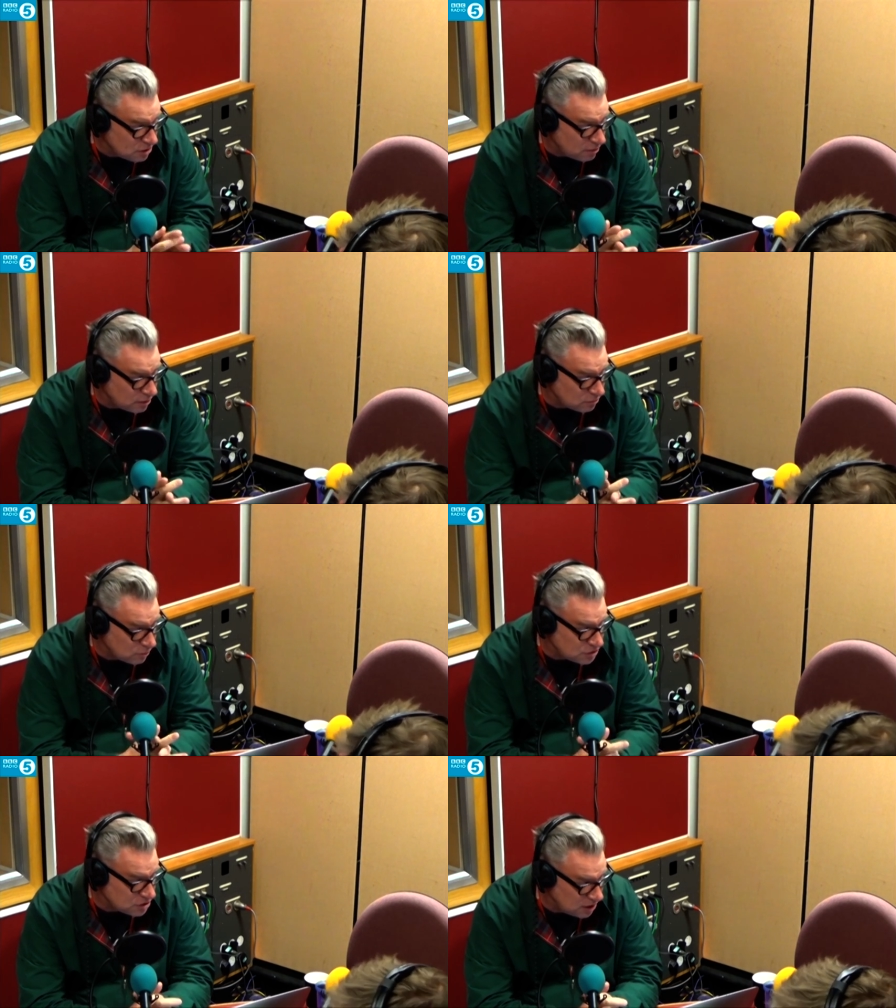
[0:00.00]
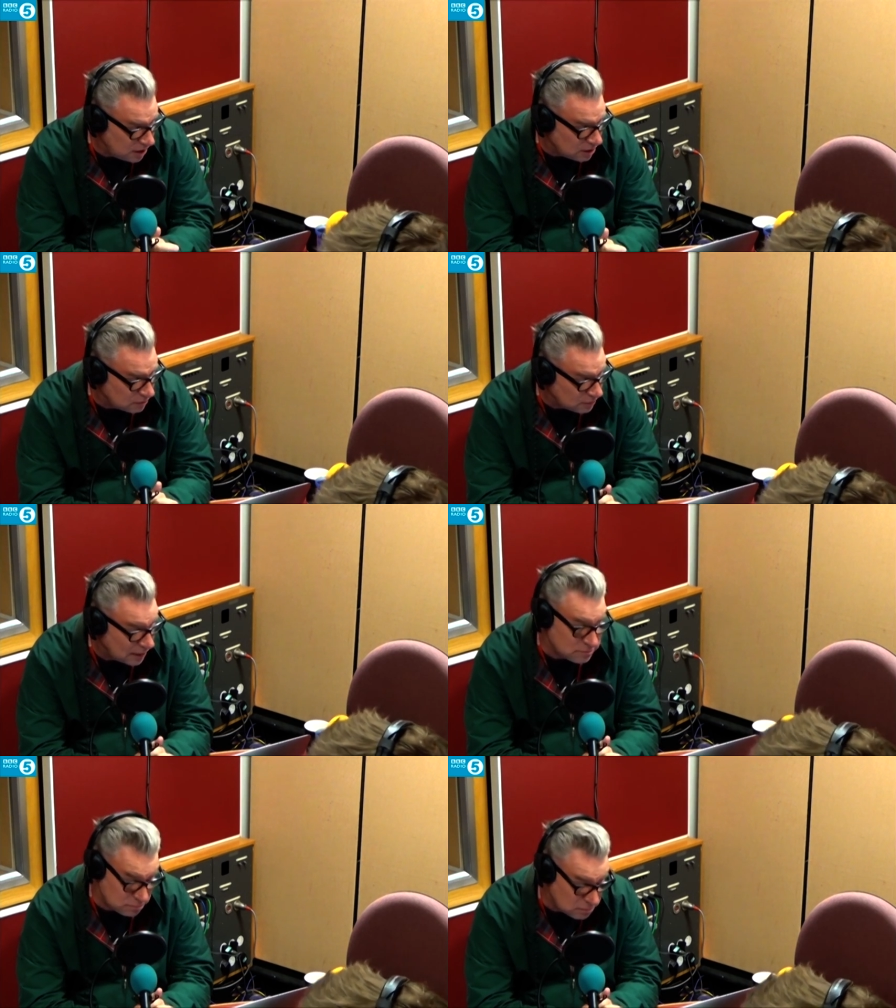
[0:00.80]
starring Richard Gere
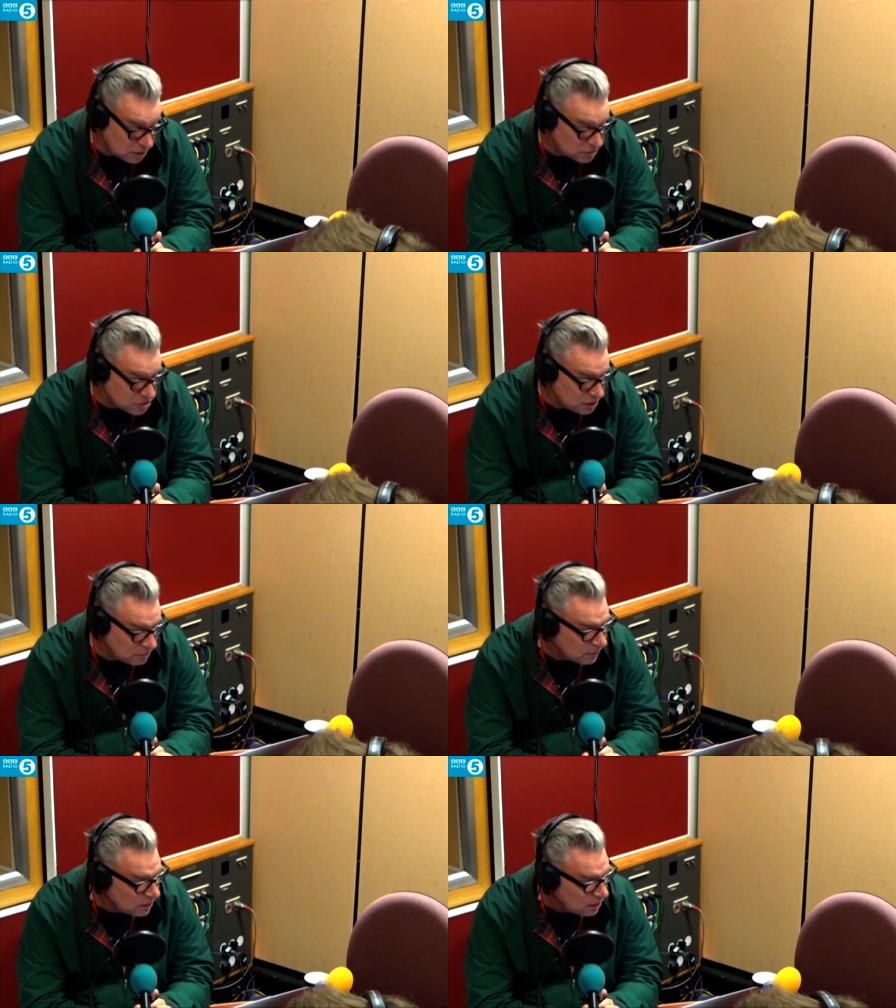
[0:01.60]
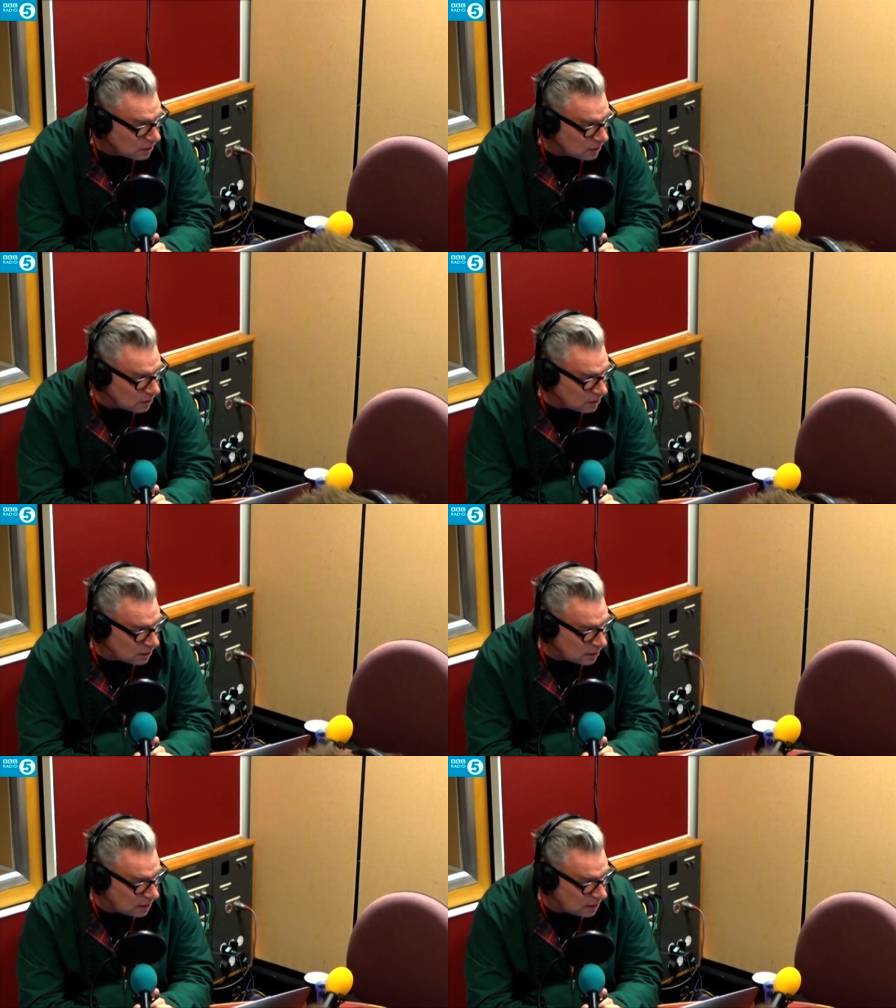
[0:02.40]
and Michael Sheen uh,